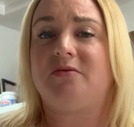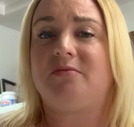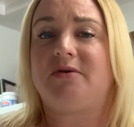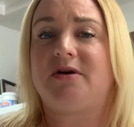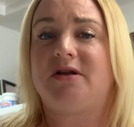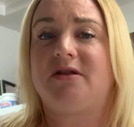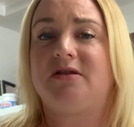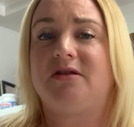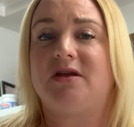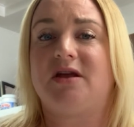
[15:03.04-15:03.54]

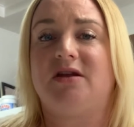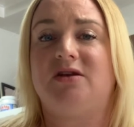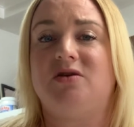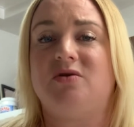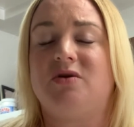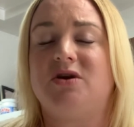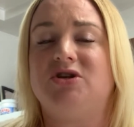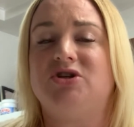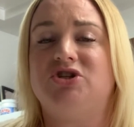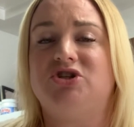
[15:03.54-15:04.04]
month, and you
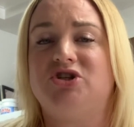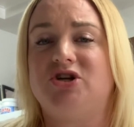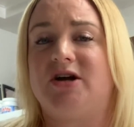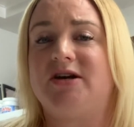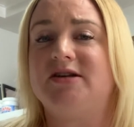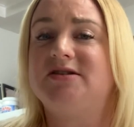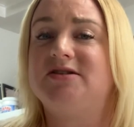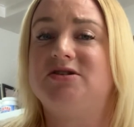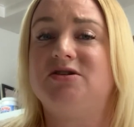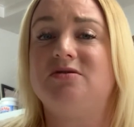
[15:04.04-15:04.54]
could
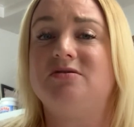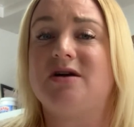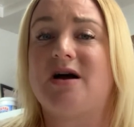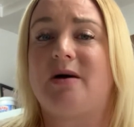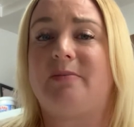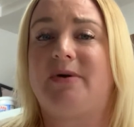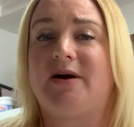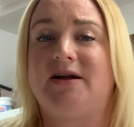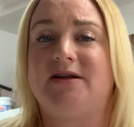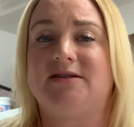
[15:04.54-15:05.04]
just do
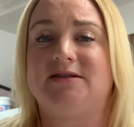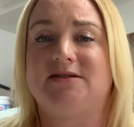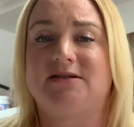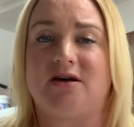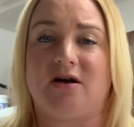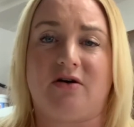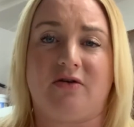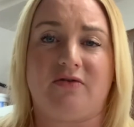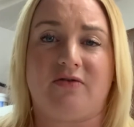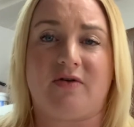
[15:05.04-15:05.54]
that by
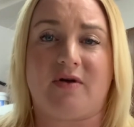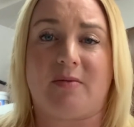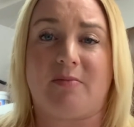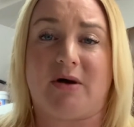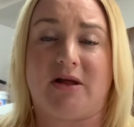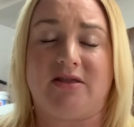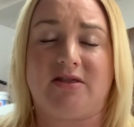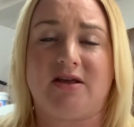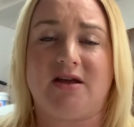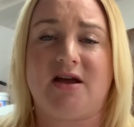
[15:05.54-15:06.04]
itself
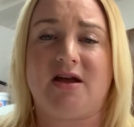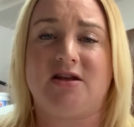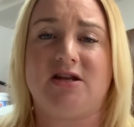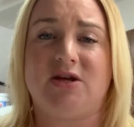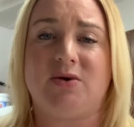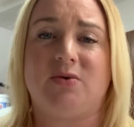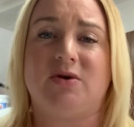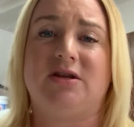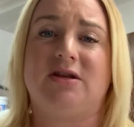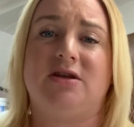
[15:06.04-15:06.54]
monthly and
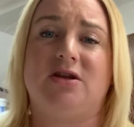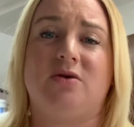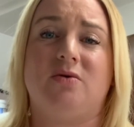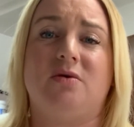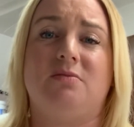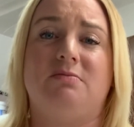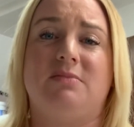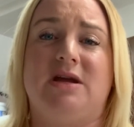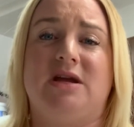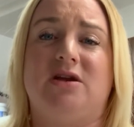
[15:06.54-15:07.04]
you
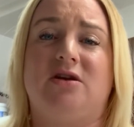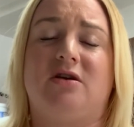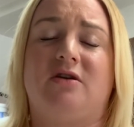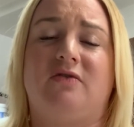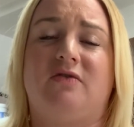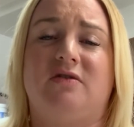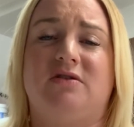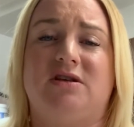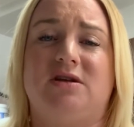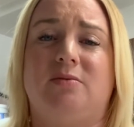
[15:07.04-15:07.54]
would meet your
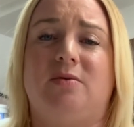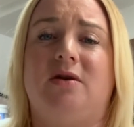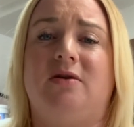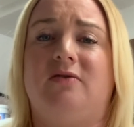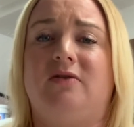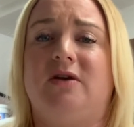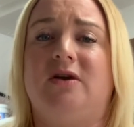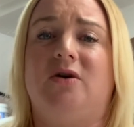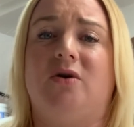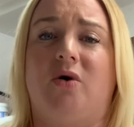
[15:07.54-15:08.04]
50
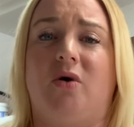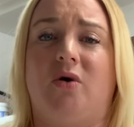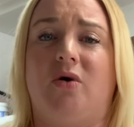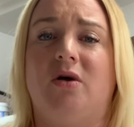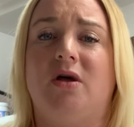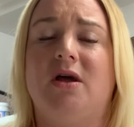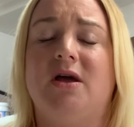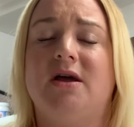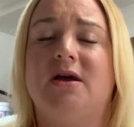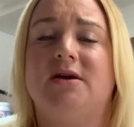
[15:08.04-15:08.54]
PV
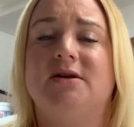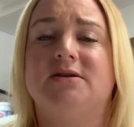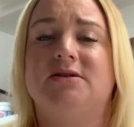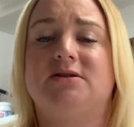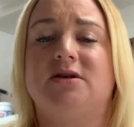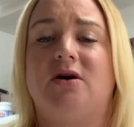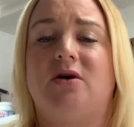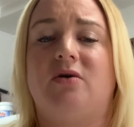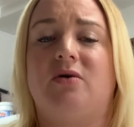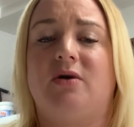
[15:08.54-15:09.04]
goal.
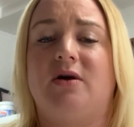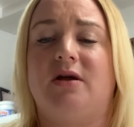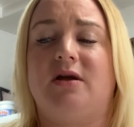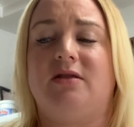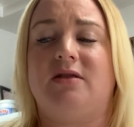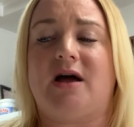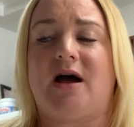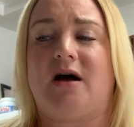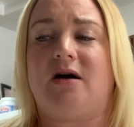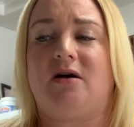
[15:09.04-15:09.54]
So
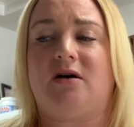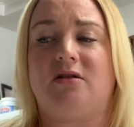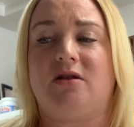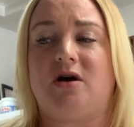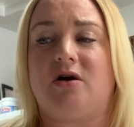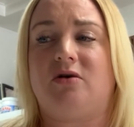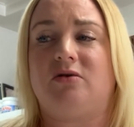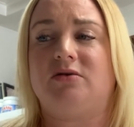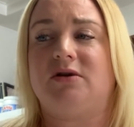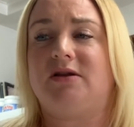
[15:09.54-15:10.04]
that
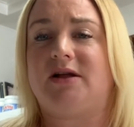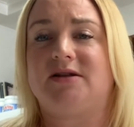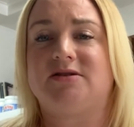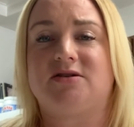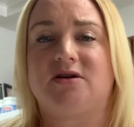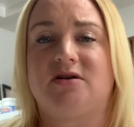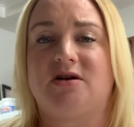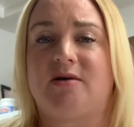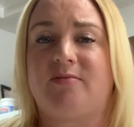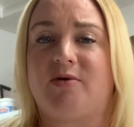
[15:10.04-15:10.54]
alone, and
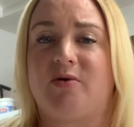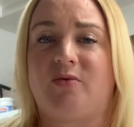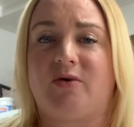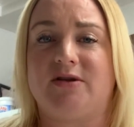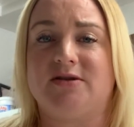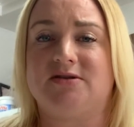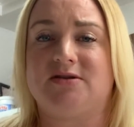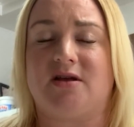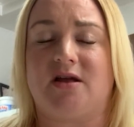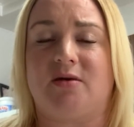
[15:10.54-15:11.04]
that's our
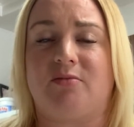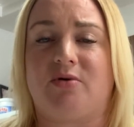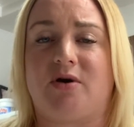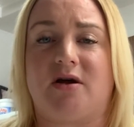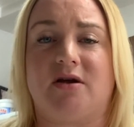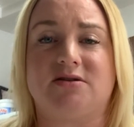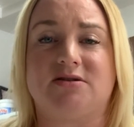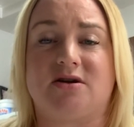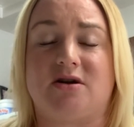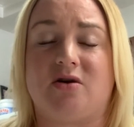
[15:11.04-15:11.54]
#1 selling
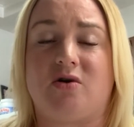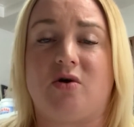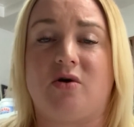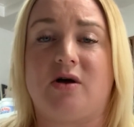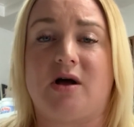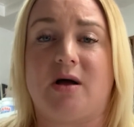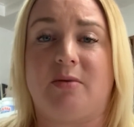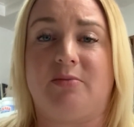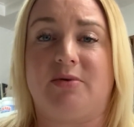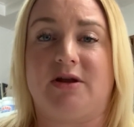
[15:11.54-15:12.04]
product in our whole
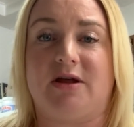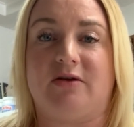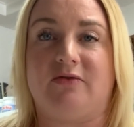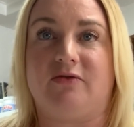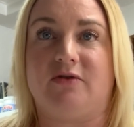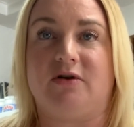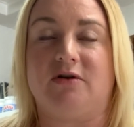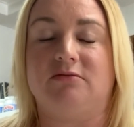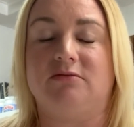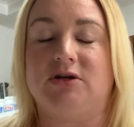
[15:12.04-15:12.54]
company
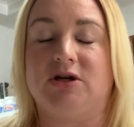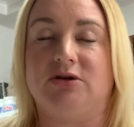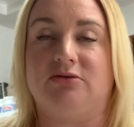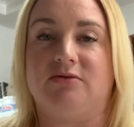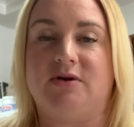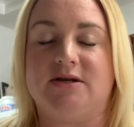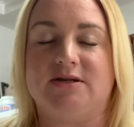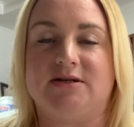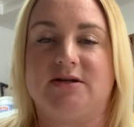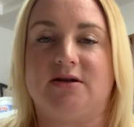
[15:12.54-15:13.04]
for good
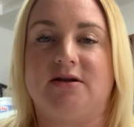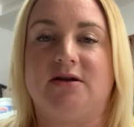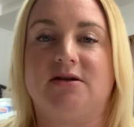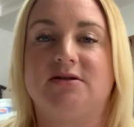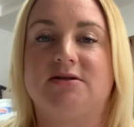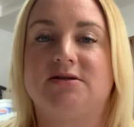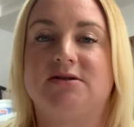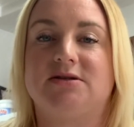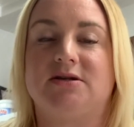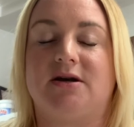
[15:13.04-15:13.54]
reason.
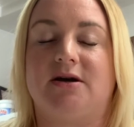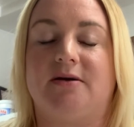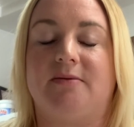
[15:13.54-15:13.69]
It's